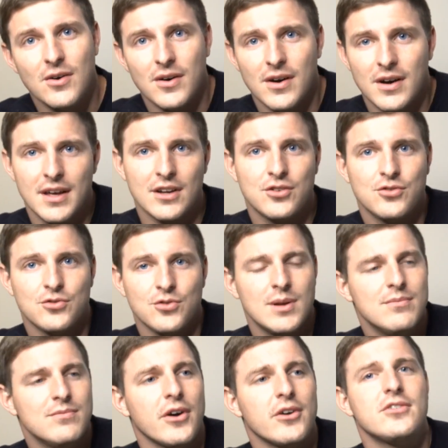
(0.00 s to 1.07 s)

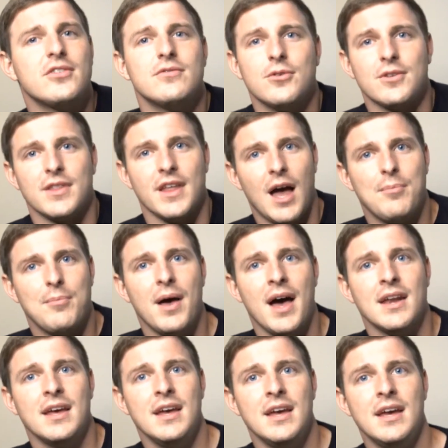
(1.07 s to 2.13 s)
extreme version for the
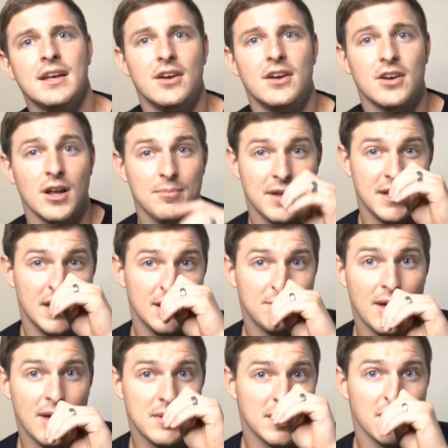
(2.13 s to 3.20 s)
iPad geared up. They need
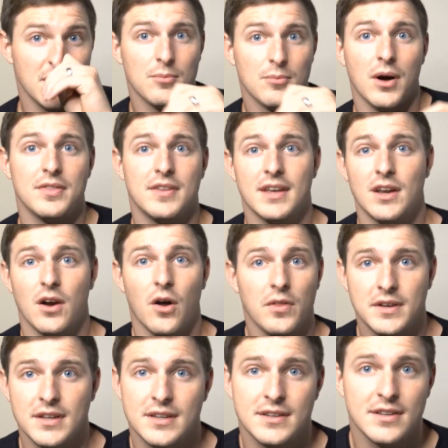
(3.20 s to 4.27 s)
maybe another month to get all the
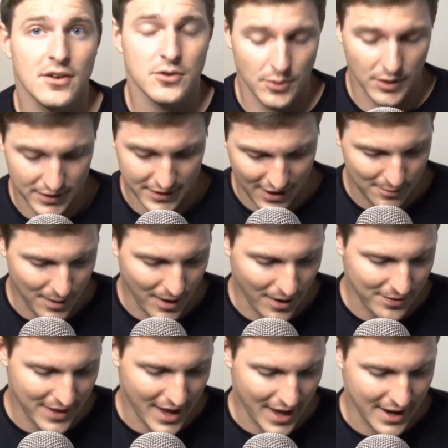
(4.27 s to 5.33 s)
details worked out
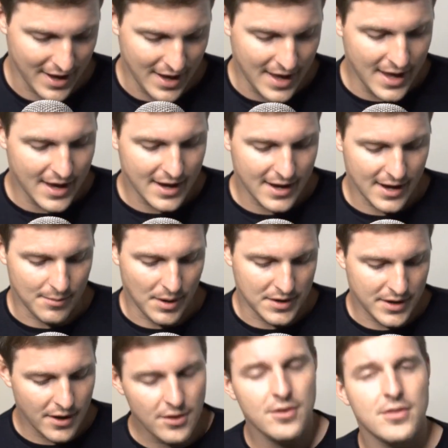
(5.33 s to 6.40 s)
about that.
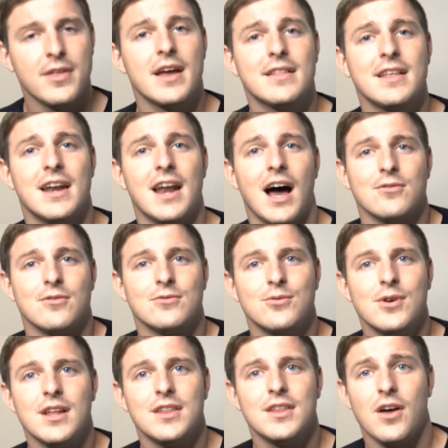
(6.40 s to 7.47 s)
Another thing that I
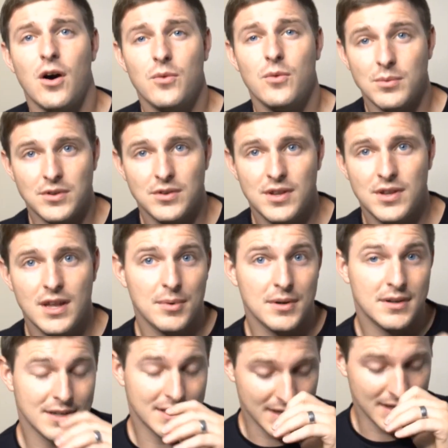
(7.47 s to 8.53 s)
really thought we would see but
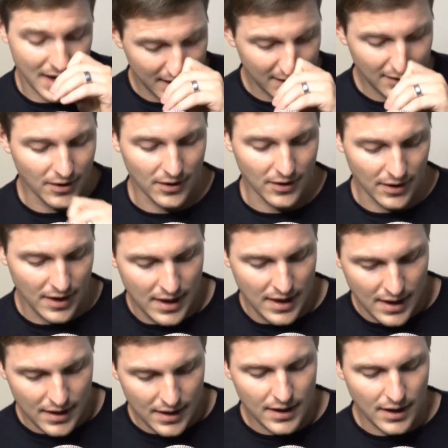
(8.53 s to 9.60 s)
did not are
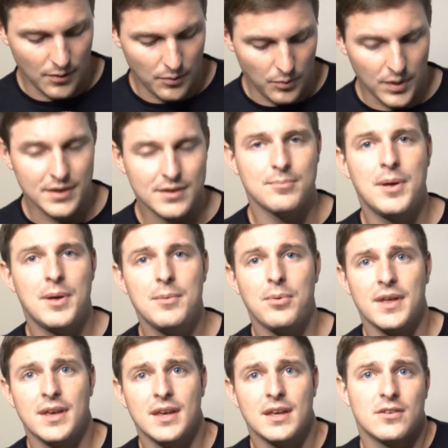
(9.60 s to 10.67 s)
what people
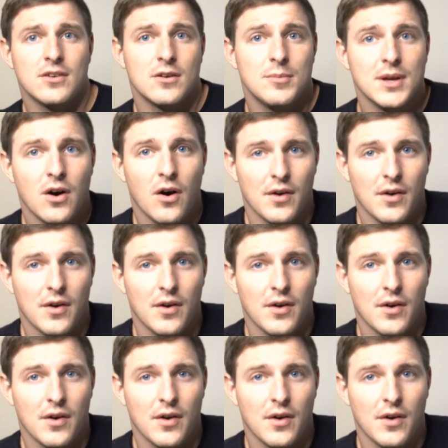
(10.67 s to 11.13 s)
think is going to be called